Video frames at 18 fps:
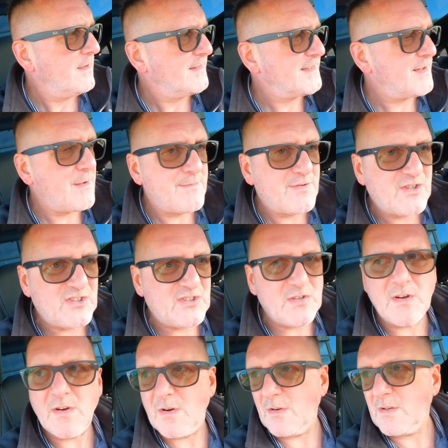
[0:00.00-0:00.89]
So I'm
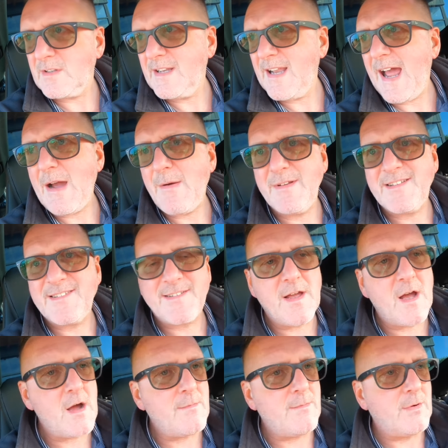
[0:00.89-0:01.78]
stuck now in
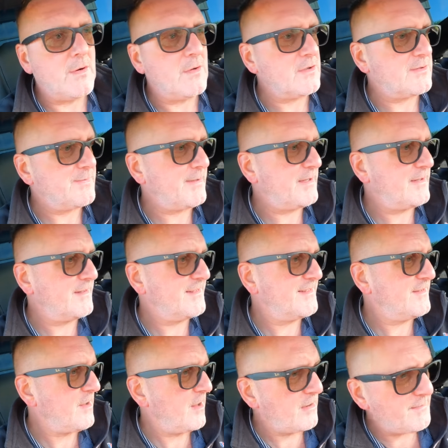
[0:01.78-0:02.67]
Starbucks
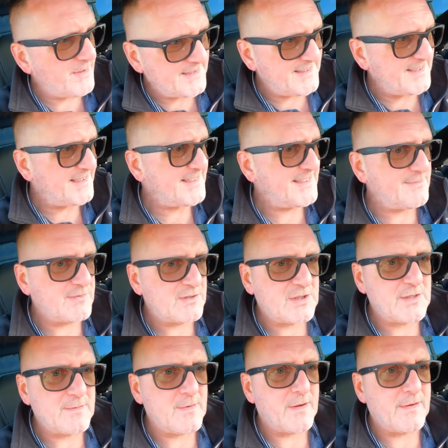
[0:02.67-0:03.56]
because none of my
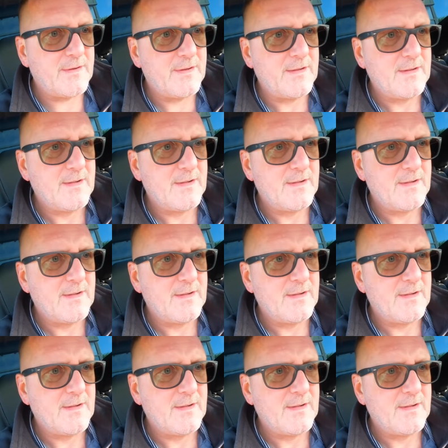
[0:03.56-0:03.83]
systems come on.